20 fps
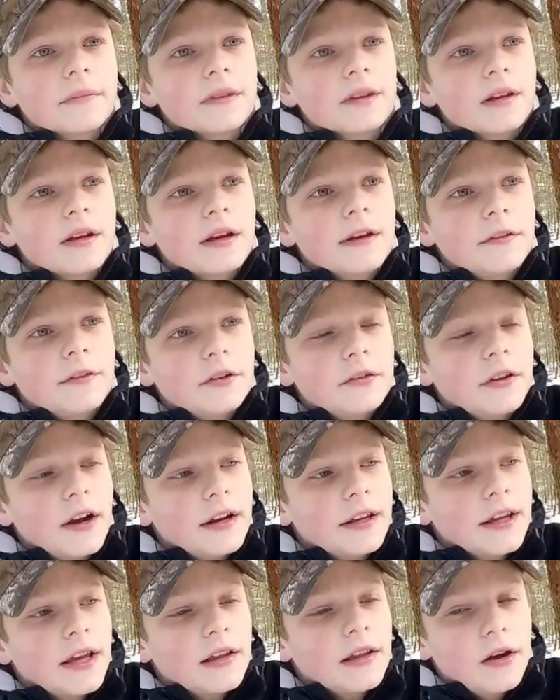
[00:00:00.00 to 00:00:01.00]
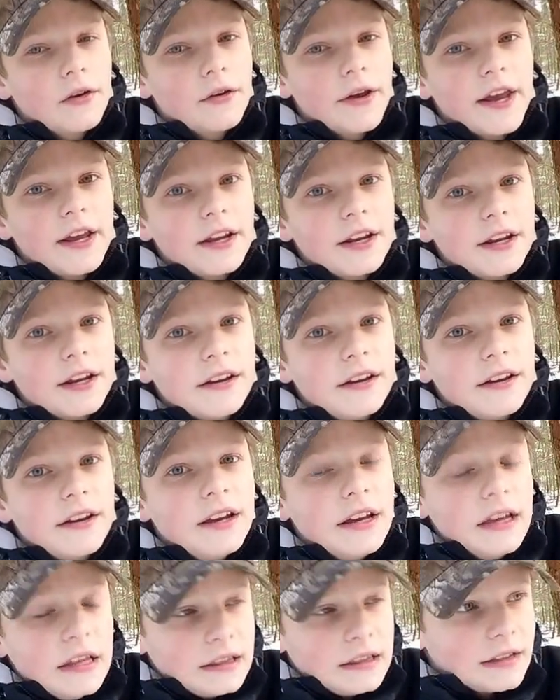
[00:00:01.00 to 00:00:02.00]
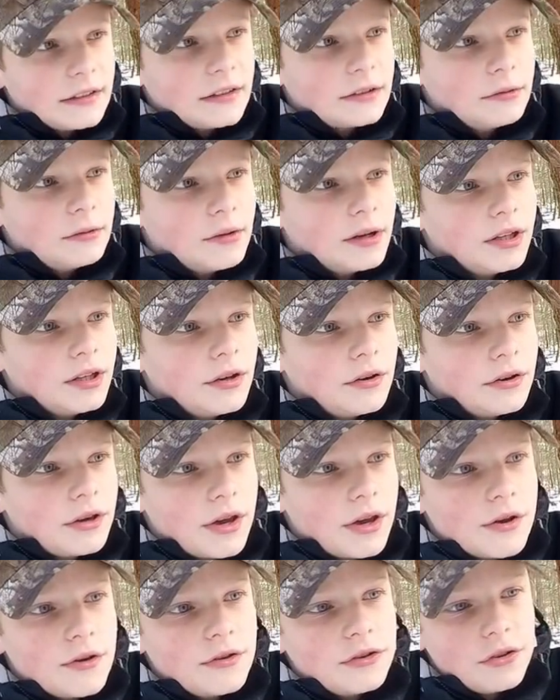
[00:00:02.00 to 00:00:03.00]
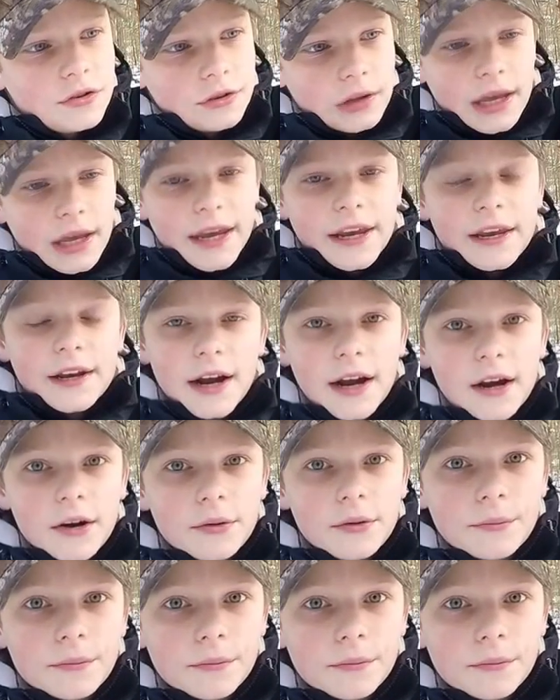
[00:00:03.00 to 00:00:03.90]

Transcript: if you're trying to get located, this is what you use. You lay it out.